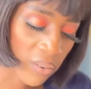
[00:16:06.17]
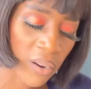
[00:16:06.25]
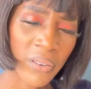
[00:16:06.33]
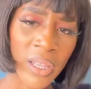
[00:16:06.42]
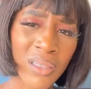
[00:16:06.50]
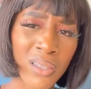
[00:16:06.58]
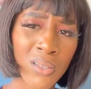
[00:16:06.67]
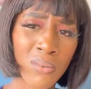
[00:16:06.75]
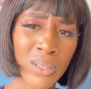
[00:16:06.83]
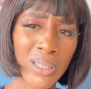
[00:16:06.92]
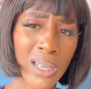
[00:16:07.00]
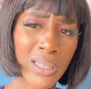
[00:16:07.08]
5 rand. This
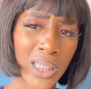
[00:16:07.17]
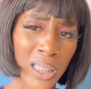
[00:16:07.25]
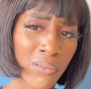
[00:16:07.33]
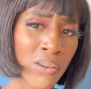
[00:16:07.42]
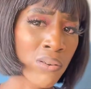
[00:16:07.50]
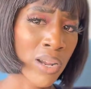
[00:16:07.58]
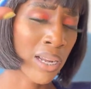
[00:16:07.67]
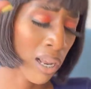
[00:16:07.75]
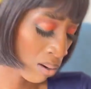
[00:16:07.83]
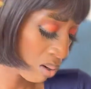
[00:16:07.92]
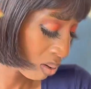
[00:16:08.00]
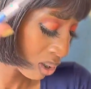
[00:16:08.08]
was like 7 rand. I
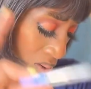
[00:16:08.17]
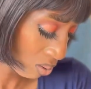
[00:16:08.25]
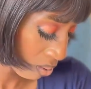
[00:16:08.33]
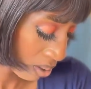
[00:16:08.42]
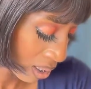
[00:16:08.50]
don't know what you call